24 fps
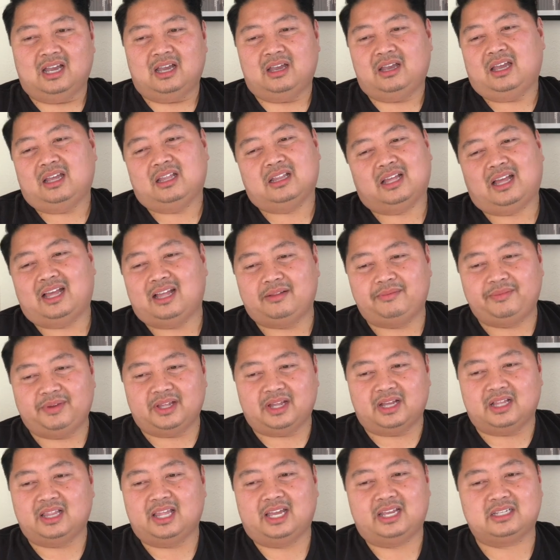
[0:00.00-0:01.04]
I, I mean
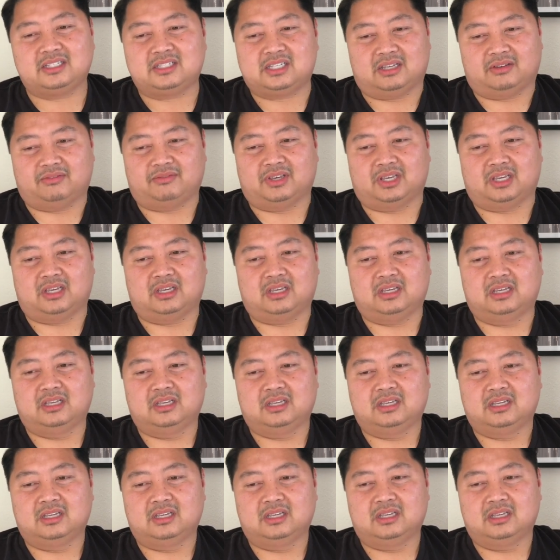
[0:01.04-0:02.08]
I like TV.
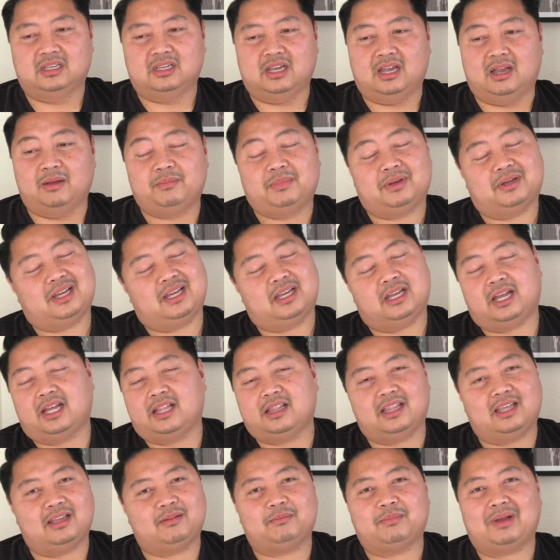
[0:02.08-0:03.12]
I'm a, I
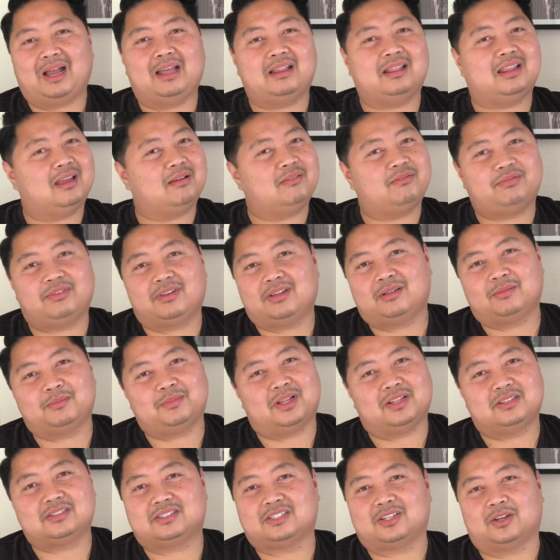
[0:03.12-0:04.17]
like I like film
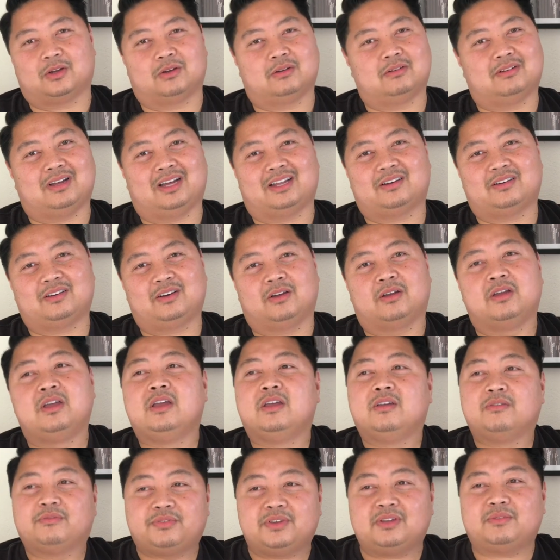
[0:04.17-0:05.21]
also. I don't know
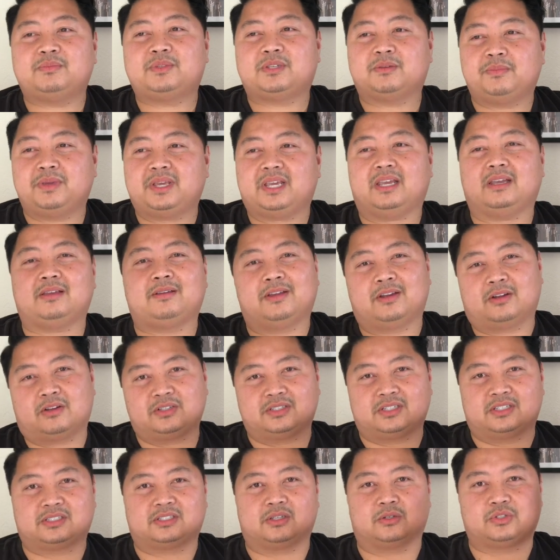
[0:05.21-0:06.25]
film to me you know because
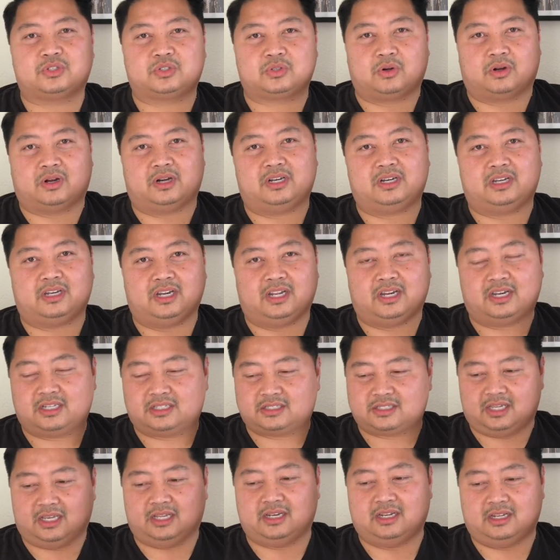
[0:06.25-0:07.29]
it's so short and it's
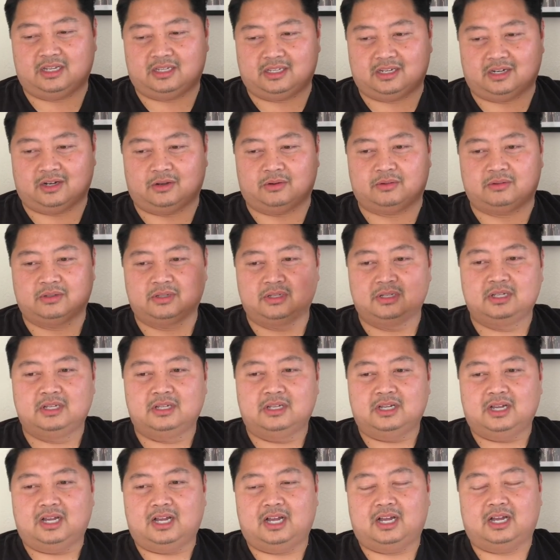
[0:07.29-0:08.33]
and you know,
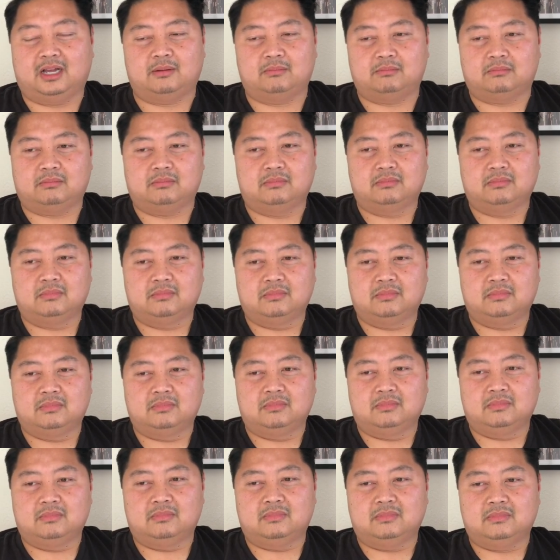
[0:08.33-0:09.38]
um,
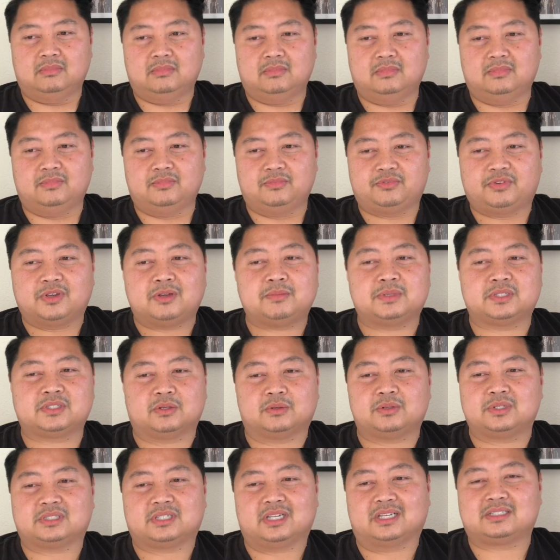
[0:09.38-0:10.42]
film is
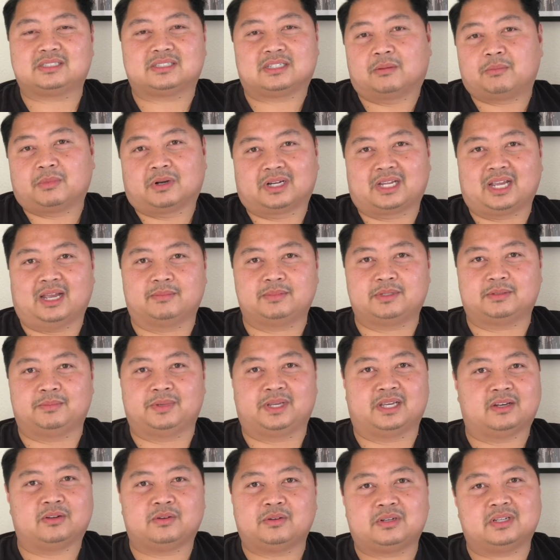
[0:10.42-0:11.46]
always like summer camp to me
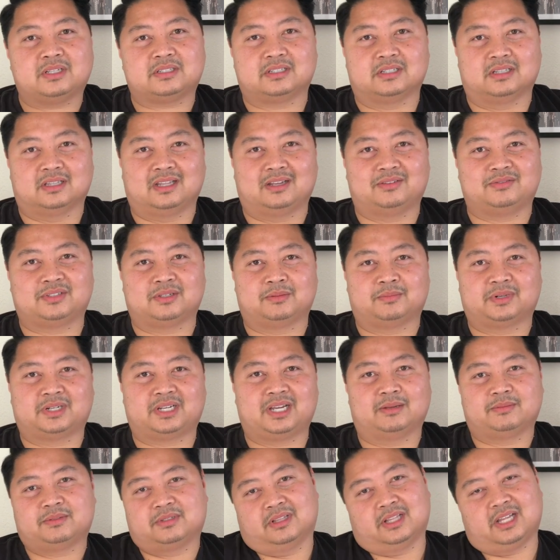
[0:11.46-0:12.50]
and who doesn't love summer
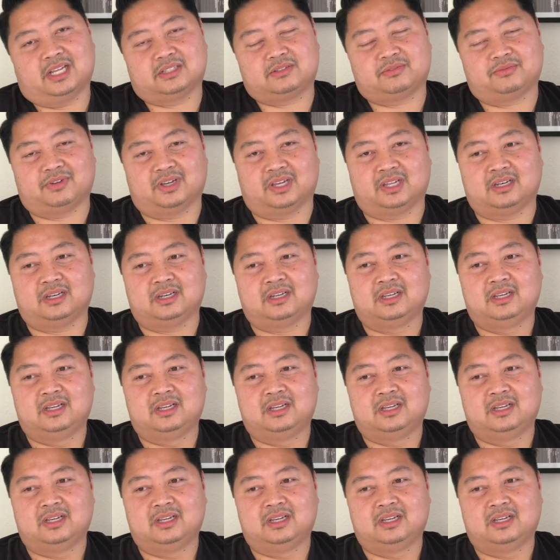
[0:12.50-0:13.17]
camp so that's fun.